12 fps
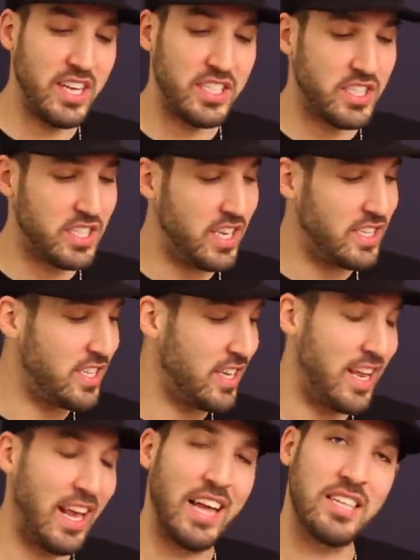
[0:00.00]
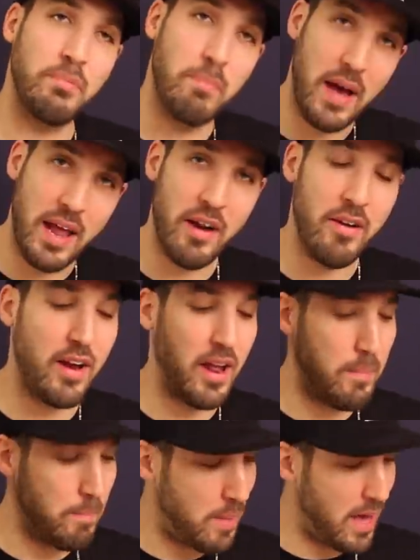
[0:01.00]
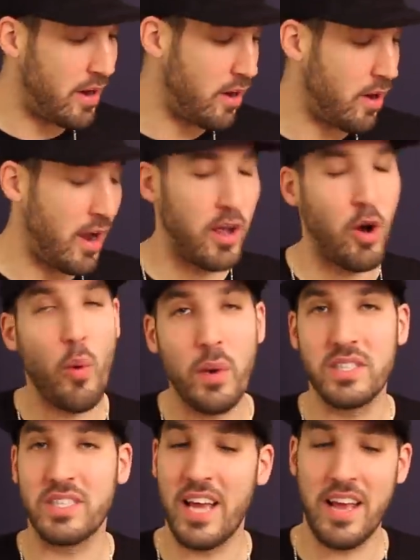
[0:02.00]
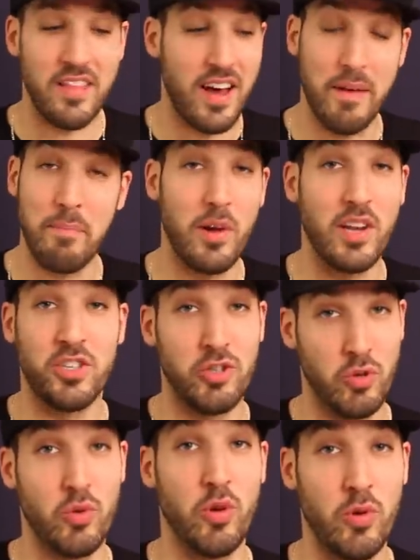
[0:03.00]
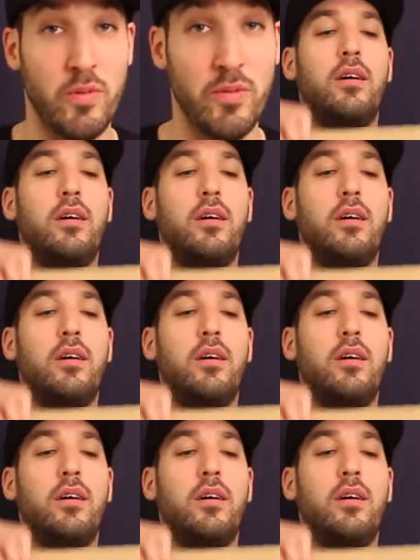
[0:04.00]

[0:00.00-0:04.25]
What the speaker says: Each season it gets better and better. I always say that, but it's true.